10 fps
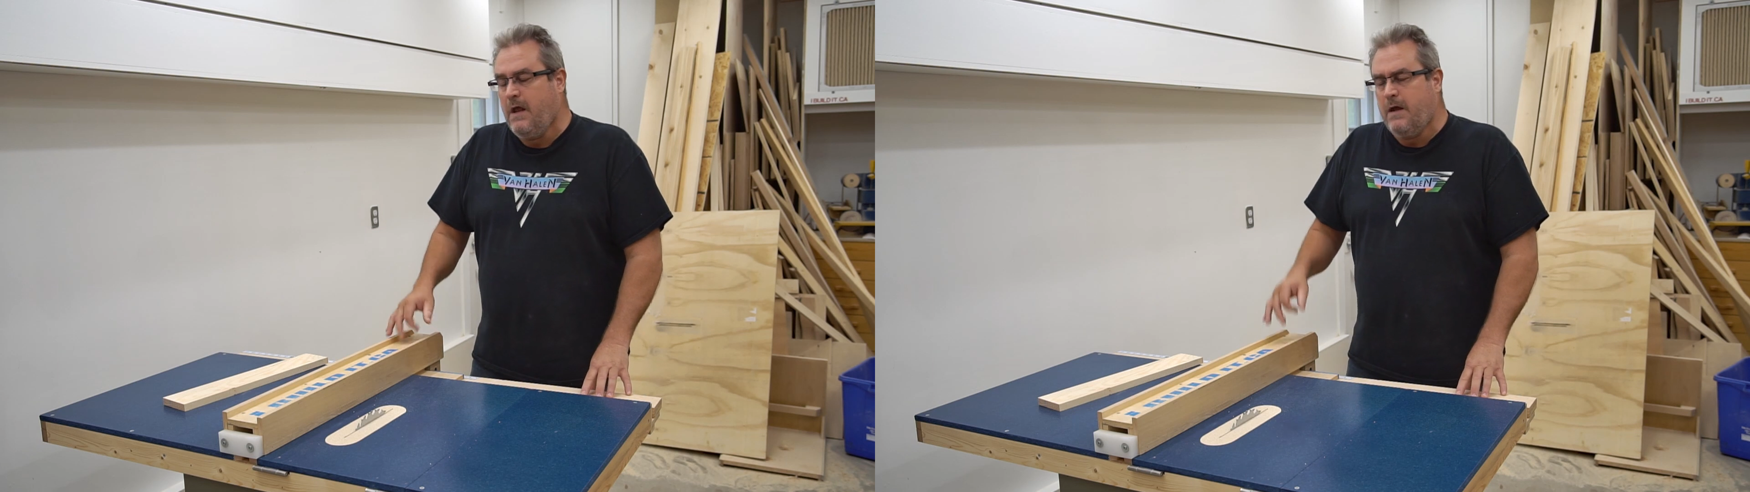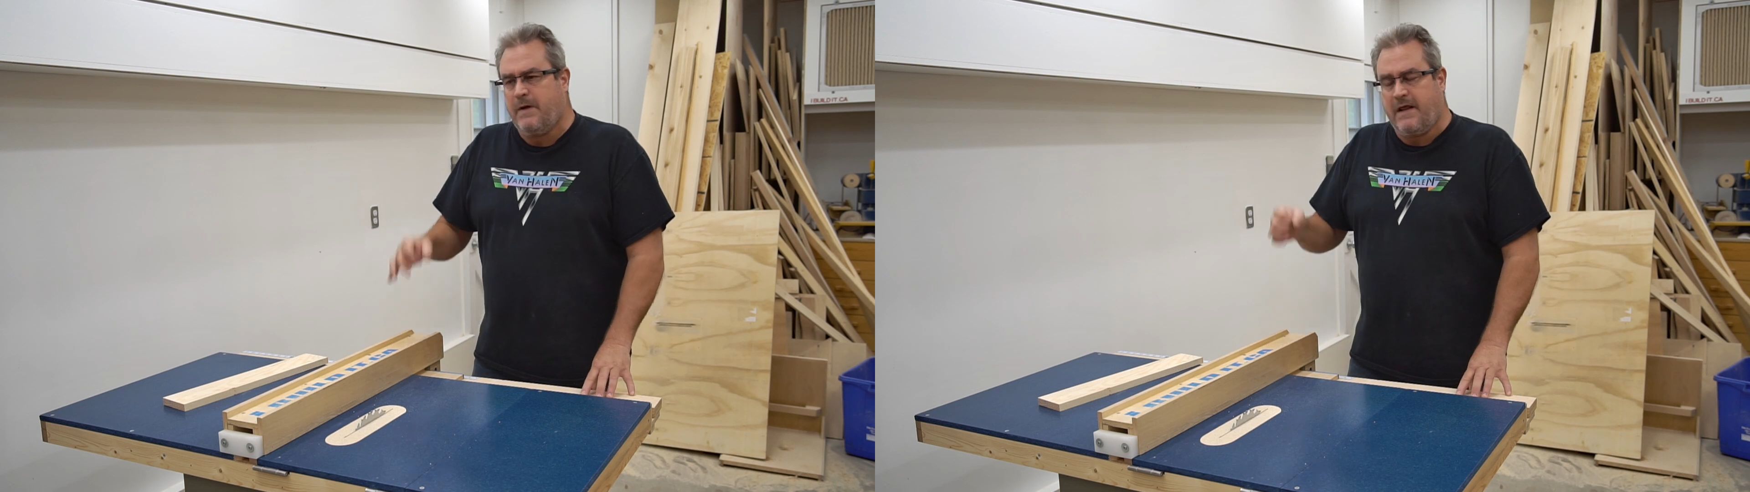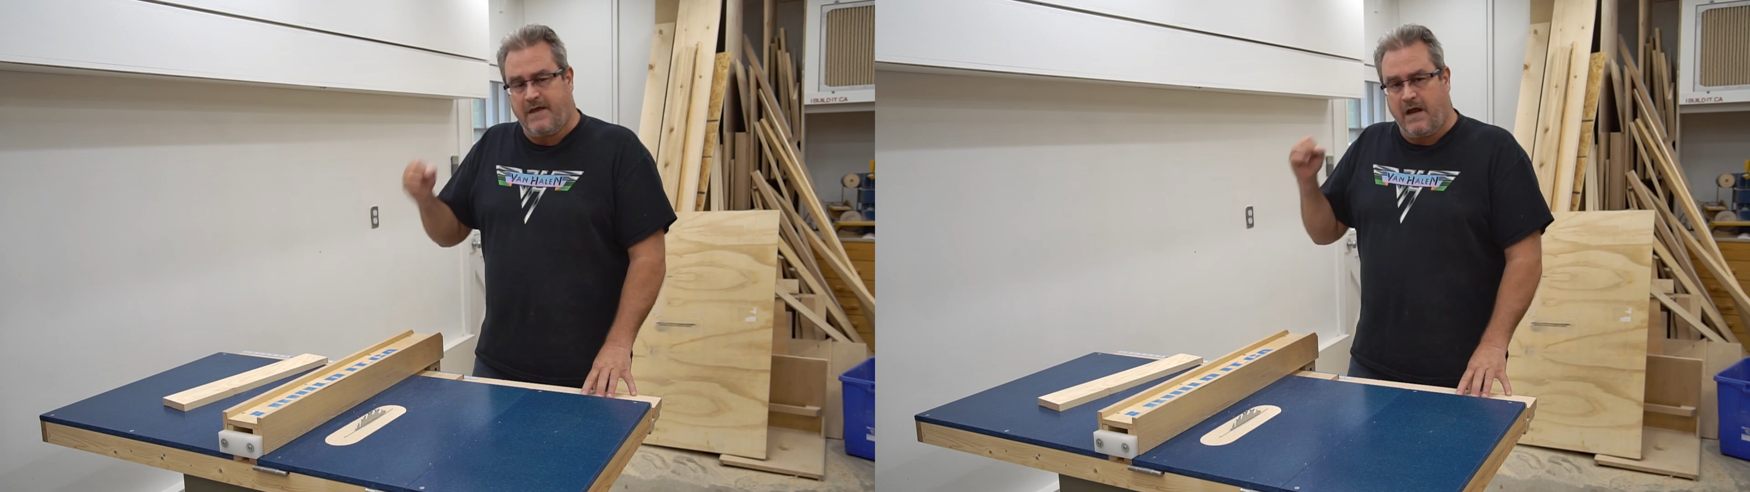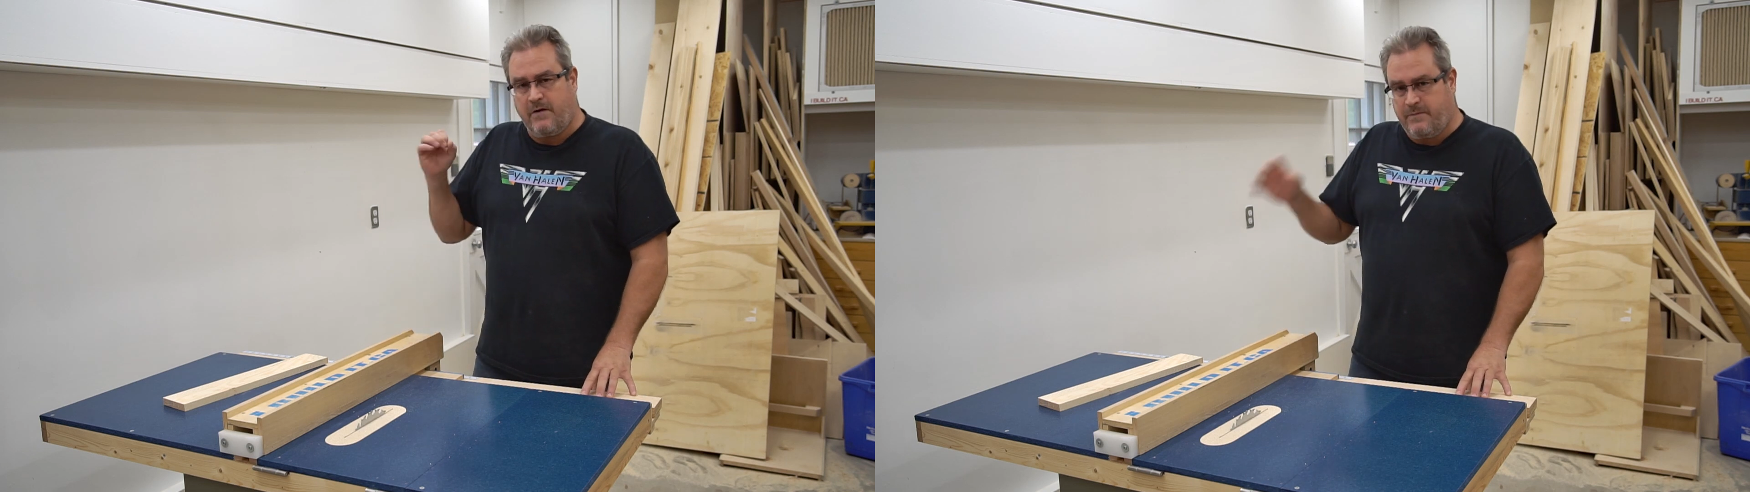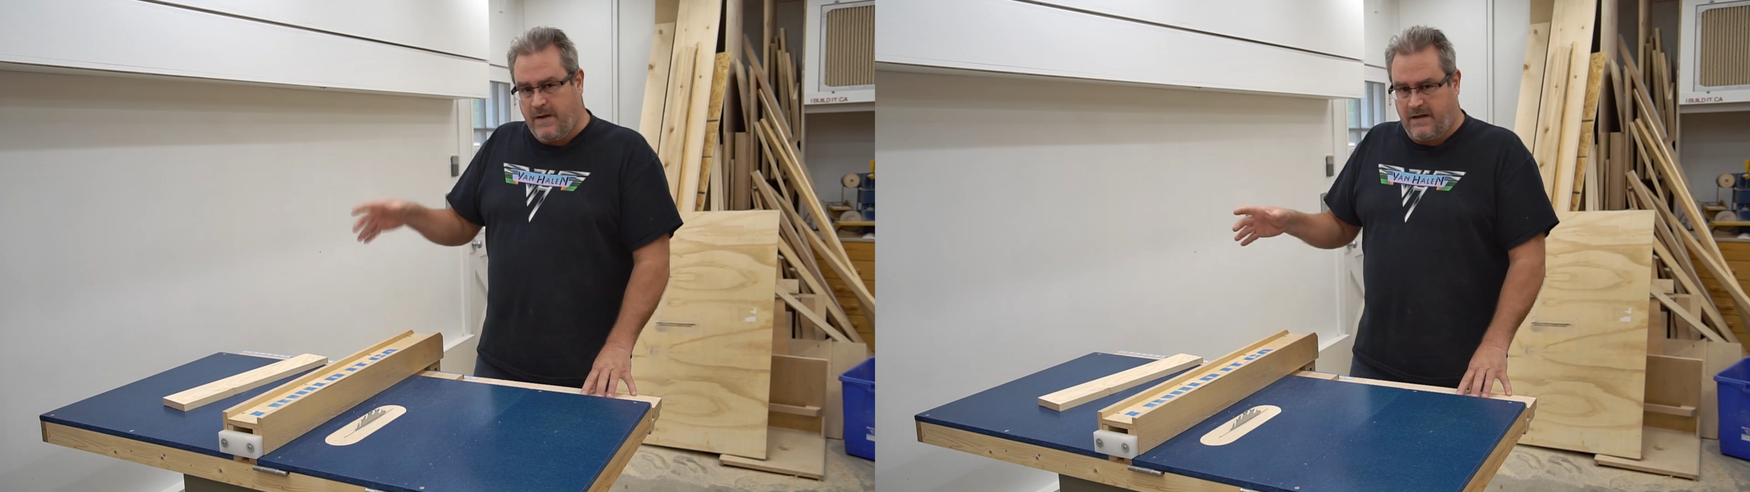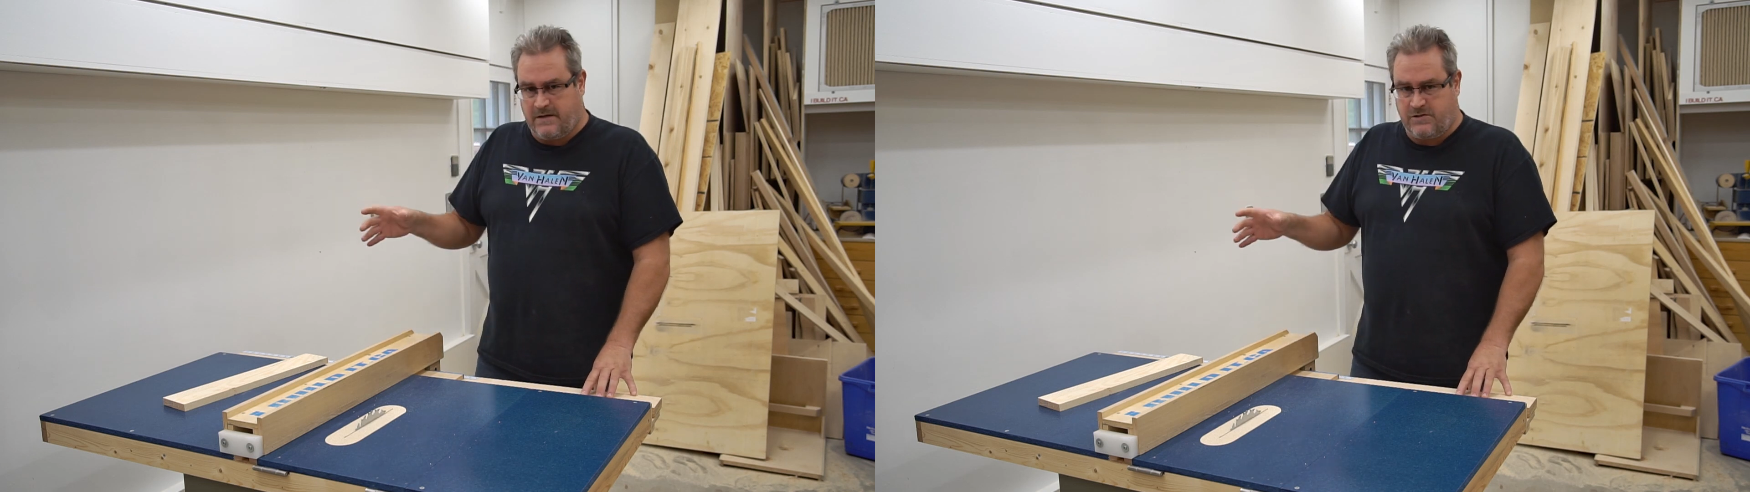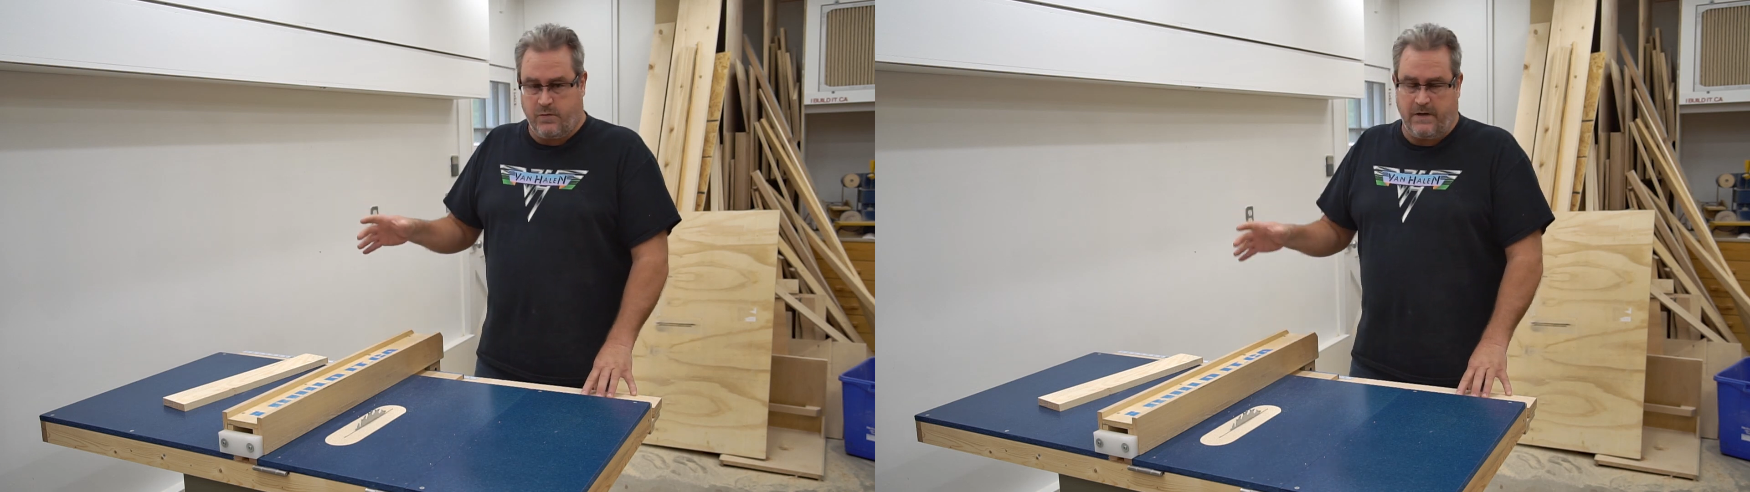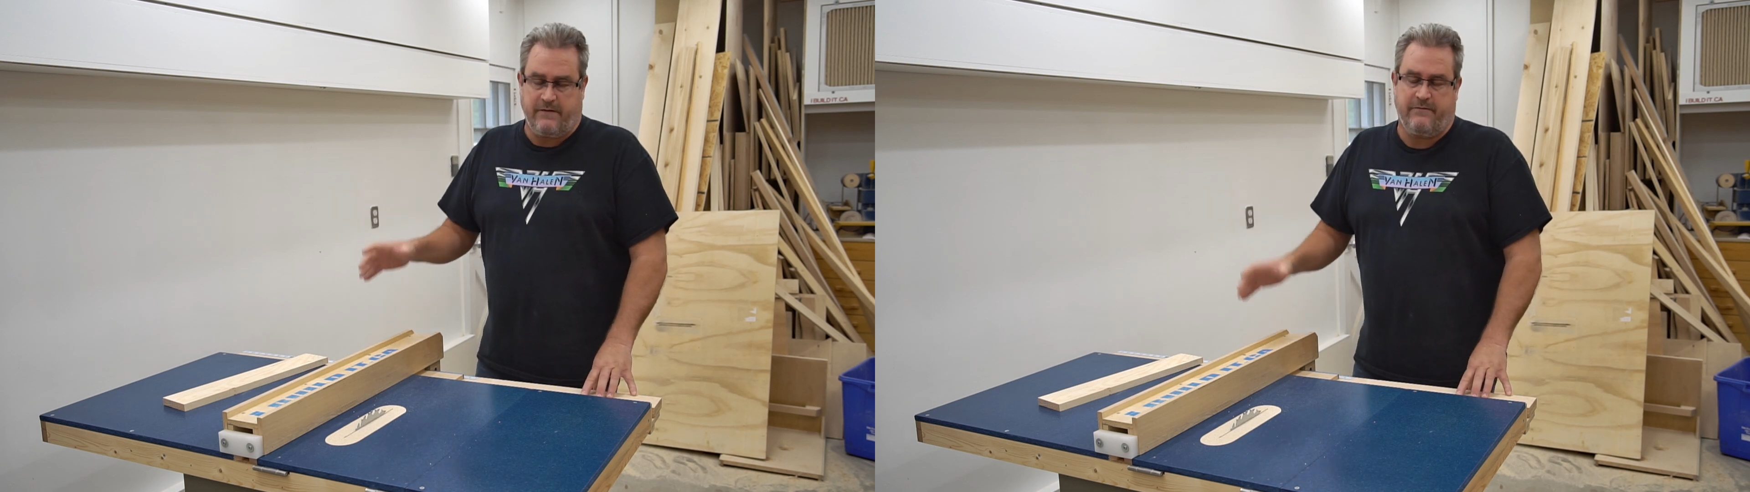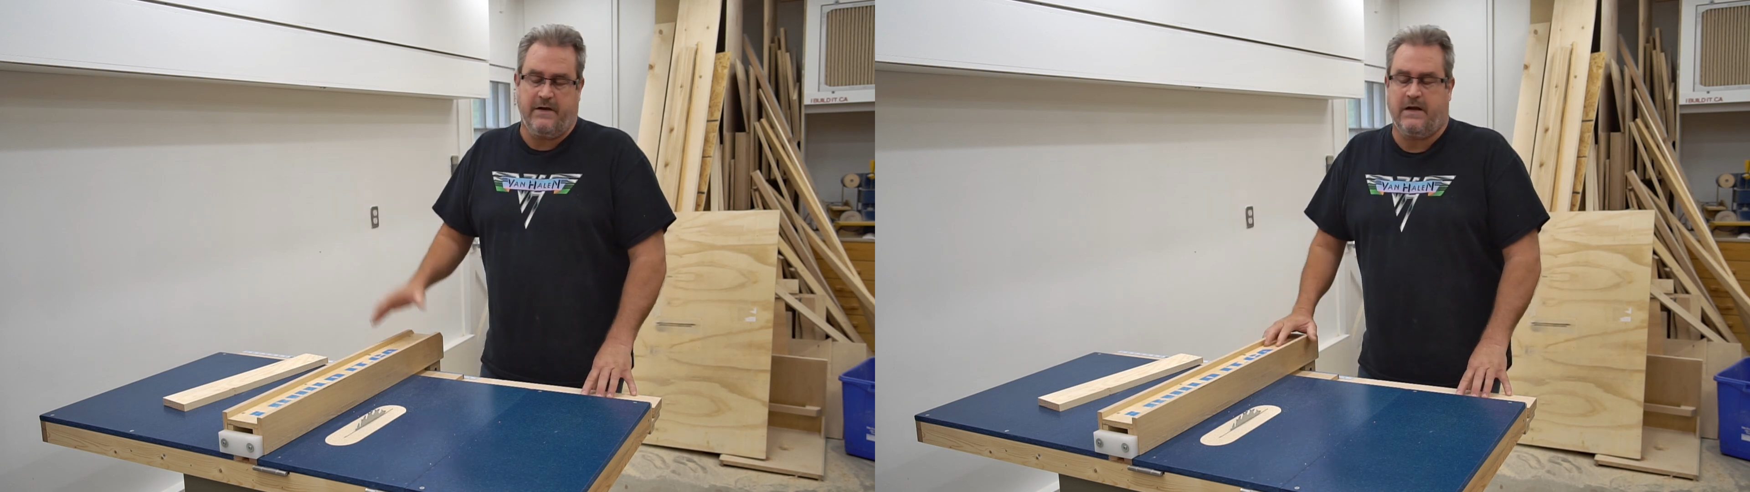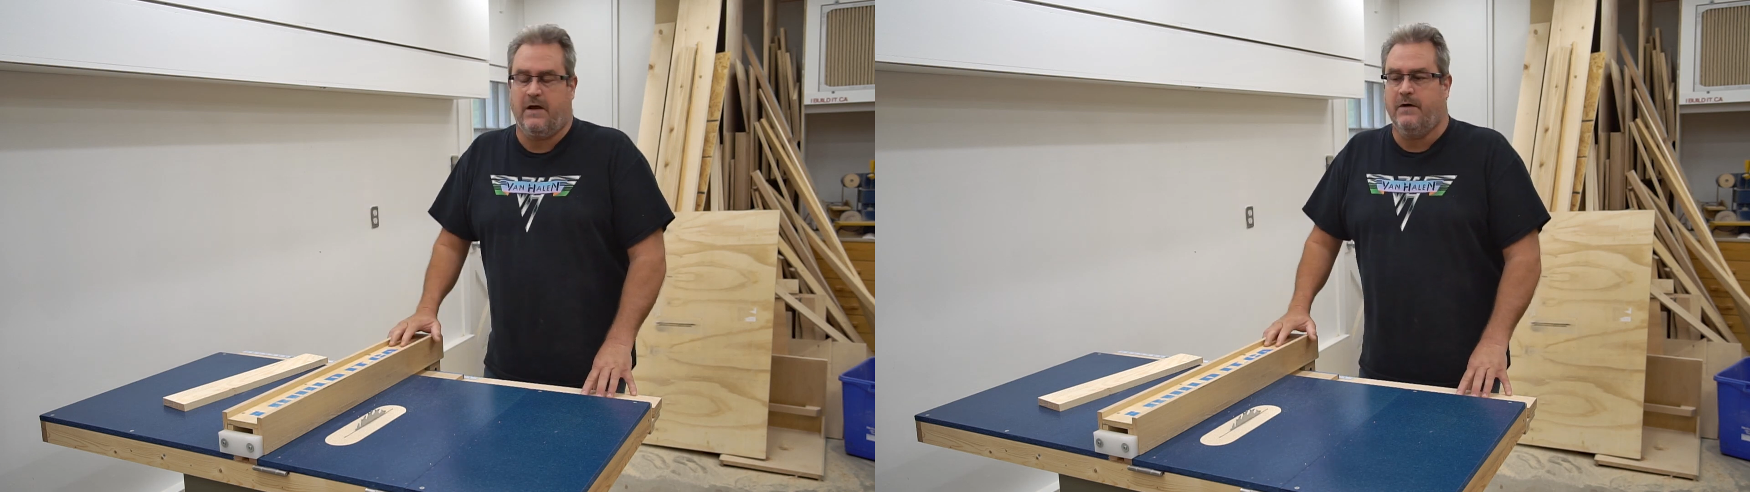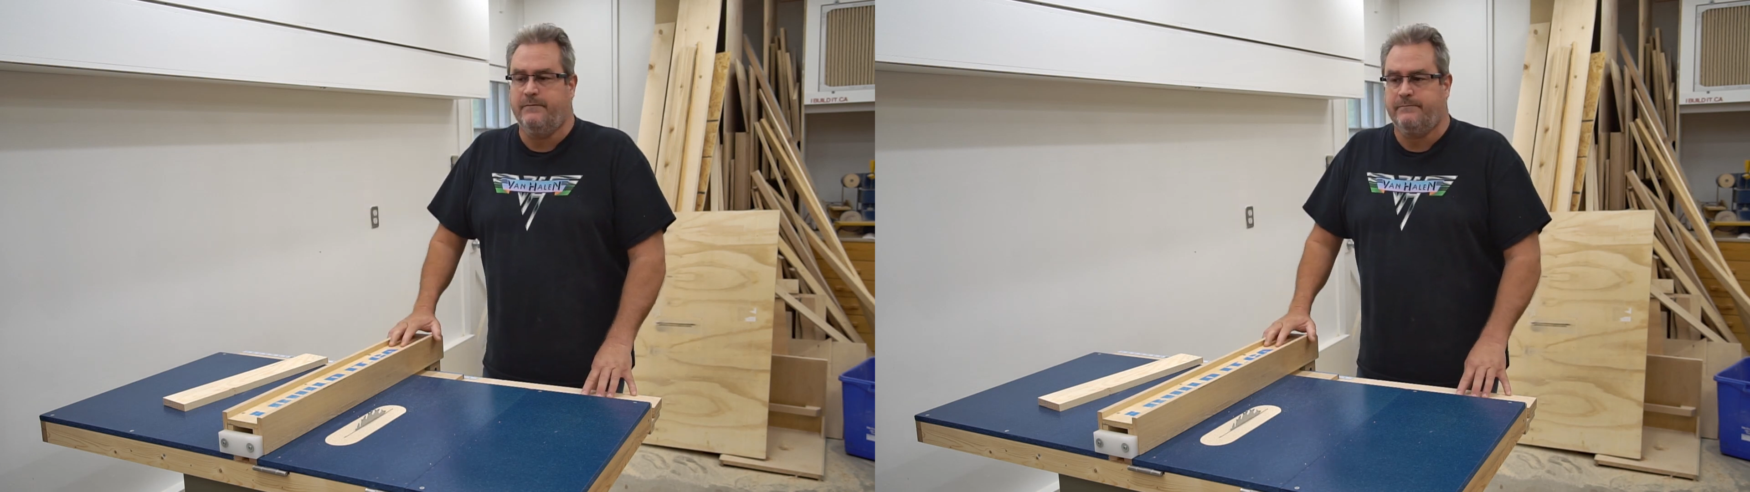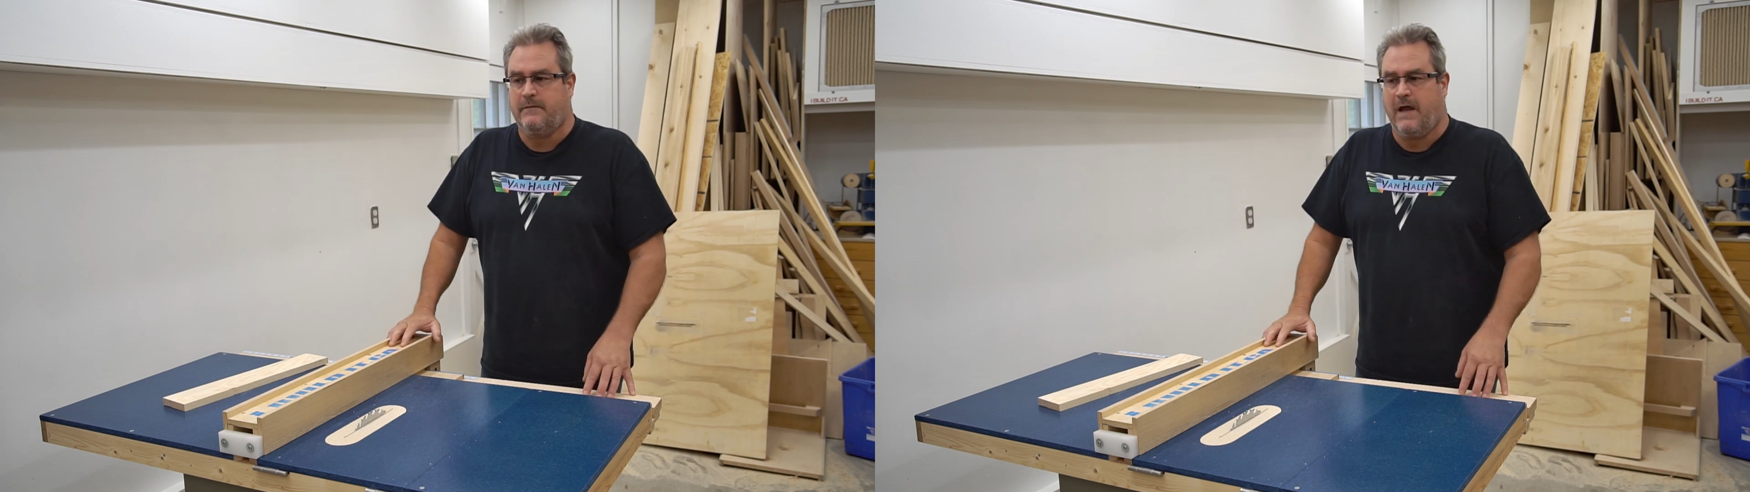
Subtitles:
But I thought I would make a quick video.